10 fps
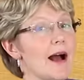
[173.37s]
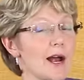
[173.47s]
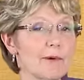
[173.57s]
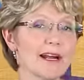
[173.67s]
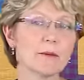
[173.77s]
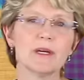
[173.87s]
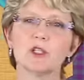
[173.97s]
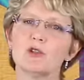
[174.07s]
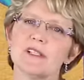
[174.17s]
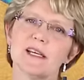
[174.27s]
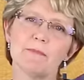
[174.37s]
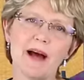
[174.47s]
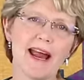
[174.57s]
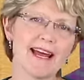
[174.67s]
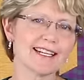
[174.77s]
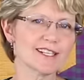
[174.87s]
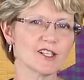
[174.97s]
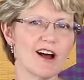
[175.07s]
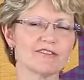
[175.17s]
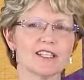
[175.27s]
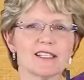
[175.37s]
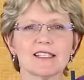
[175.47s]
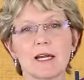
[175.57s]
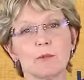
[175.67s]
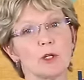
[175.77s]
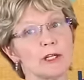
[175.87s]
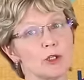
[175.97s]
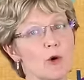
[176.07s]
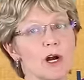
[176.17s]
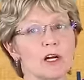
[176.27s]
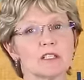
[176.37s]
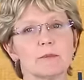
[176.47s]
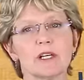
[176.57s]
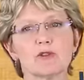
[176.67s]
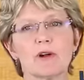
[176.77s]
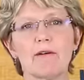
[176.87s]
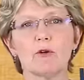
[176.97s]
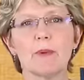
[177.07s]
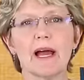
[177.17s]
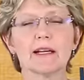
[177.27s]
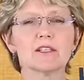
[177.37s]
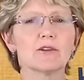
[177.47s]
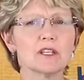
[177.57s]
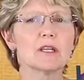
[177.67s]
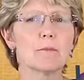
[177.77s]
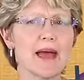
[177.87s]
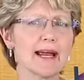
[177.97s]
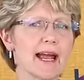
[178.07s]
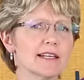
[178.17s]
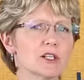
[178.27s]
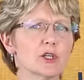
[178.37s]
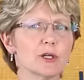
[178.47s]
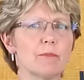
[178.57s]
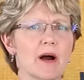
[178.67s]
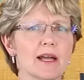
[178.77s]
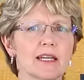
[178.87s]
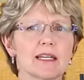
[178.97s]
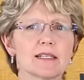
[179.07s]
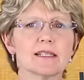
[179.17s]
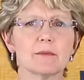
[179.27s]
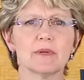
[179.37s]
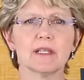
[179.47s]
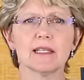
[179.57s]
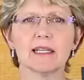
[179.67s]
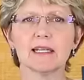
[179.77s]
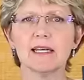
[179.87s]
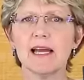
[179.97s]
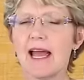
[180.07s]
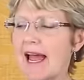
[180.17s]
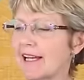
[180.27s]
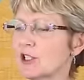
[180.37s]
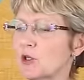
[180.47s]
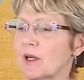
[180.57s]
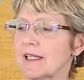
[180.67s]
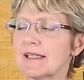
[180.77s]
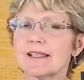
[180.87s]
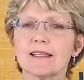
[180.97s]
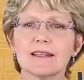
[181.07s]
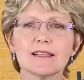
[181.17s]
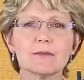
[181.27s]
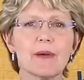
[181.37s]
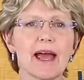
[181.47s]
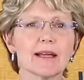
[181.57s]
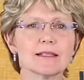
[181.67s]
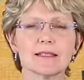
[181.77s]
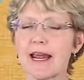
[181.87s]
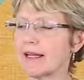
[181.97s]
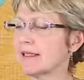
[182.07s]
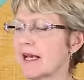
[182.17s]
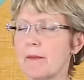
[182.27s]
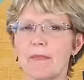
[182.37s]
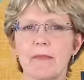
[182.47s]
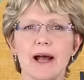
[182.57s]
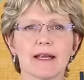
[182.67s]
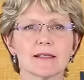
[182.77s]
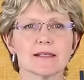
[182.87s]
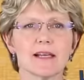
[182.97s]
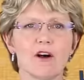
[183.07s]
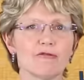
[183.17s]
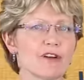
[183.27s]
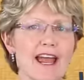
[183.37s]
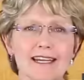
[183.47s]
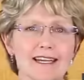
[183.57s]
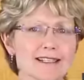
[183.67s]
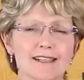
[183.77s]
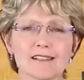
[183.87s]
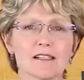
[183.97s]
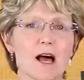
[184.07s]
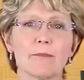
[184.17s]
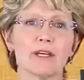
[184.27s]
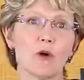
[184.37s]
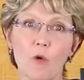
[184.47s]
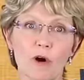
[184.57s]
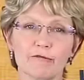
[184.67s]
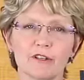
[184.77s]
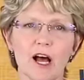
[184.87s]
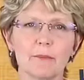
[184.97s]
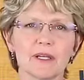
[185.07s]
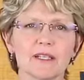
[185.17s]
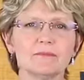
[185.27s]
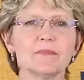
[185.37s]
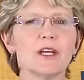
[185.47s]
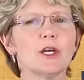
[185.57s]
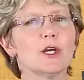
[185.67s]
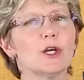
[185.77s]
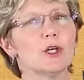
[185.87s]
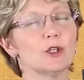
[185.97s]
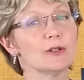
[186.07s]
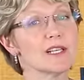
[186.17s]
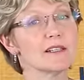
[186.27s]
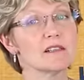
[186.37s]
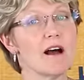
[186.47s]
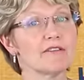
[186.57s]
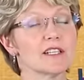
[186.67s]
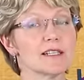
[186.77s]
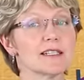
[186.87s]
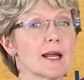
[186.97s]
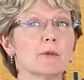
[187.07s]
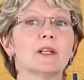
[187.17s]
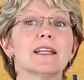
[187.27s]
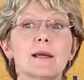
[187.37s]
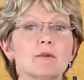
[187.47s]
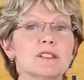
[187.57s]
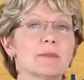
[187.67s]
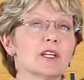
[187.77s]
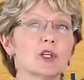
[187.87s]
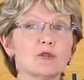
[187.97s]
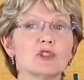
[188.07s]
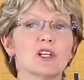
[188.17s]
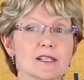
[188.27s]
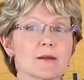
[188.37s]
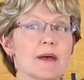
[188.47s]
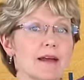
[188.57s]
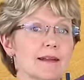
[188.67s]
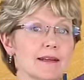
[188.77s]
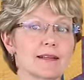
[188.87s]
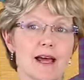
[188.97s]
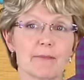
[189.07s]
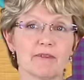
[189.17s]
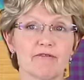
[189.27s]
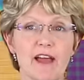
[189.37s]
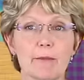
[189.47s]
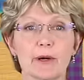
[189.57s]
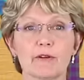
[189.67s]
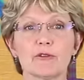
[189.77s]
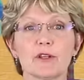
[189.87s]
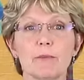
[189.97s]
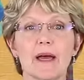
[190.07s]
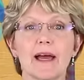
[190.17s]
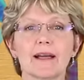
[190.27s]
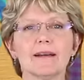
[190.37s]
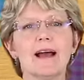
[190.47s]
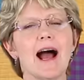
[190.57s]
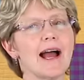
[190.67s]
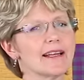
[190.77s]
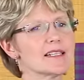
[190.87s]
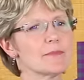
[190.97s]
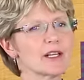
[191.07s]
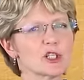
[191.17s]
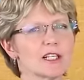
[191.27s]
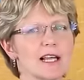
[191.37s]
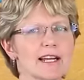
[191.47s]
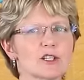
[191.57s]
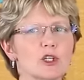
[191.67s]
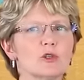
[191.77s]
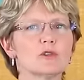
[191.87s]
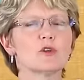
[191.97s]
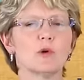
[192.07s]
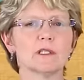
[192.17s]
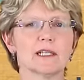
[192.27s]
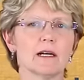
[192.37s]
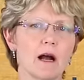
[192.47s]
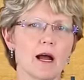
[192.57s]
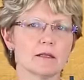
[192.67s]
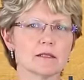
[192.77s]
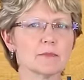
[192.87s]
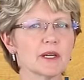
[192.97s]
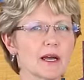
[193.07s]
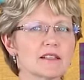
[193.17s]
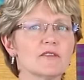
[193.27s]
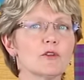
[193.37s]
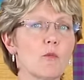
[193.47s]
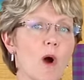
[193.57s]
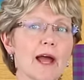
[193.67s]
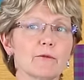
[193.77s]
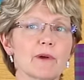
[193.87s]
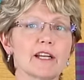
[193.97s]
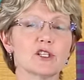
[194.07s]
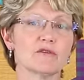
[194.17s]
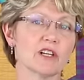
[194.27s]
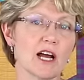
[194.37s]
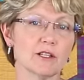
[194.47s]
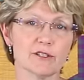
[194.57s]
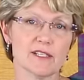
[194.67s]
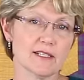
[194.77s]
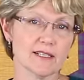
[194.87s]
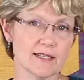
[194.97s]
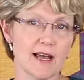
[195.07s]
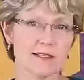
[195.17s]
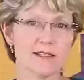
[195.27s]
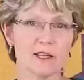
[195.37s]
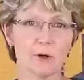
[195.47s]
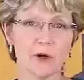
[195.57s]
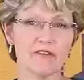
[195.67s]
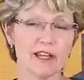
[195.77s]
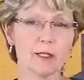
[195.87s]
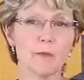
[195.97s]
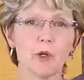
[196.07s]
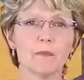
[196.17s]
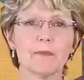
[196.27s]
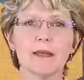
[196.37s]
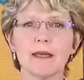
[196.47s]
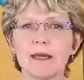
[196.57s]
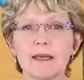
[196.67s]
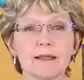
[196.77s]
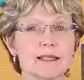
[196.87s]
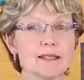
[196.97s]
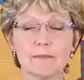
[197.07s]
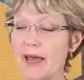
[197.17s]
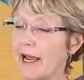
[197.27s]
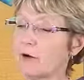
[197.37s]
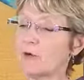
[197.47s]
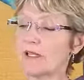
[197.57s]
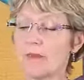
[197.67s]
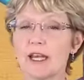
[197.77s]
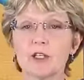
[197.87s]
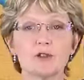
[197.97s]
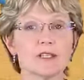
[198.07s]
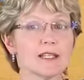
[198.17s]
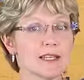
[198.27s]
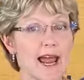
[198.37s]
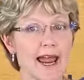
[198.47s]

I recommend using ByAnnie's Soft and Stable in your ultimate travel bag so that the bag has good body and stability. As you can see, this bag stands up by itself isn't sloppy or floppy. Using Soft and Stable enables me to use just about any type of fabric for the bag. I especially like to use quilting cottons because of the wide range of colors and designs that are available. This bag was made using the